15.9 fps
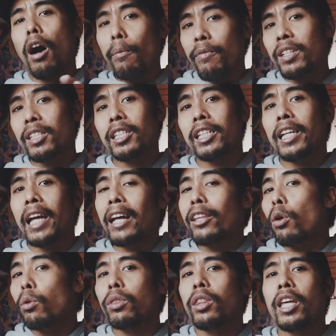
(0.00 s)
Obviously, I
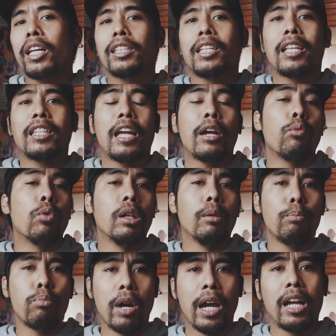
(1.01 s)
don't think that they will
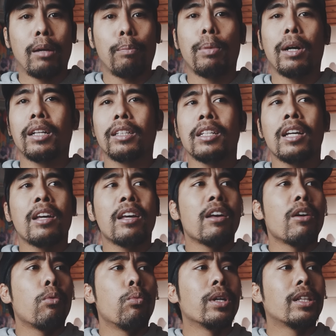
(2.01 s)
break, but
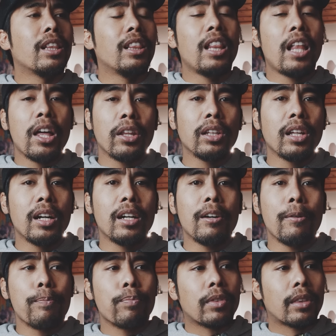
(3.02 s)
with
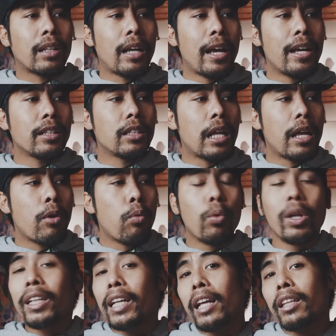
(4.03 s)
leather, it
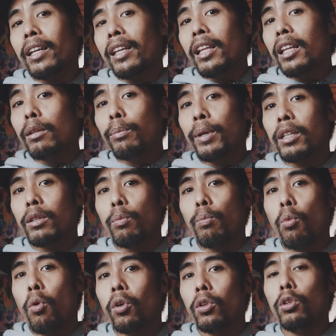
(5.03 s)
will get a little bit
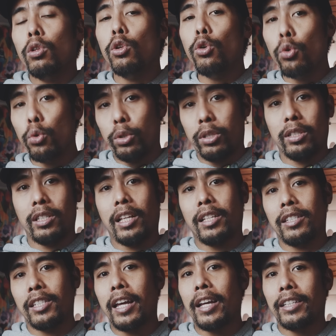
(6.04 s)
more loose,
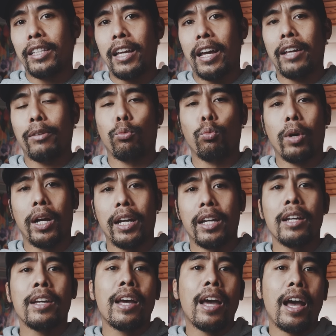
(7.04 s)
let's say it that way.
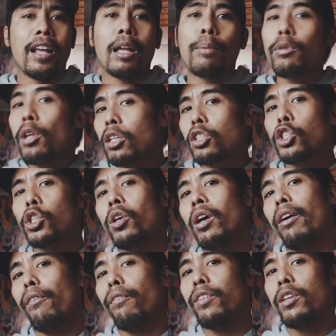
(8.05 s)
And I'm not sure
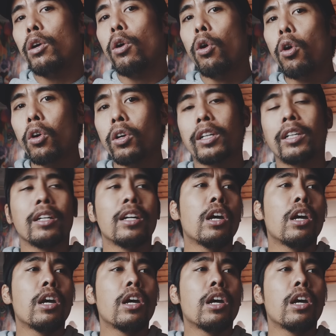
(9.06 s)
if the hook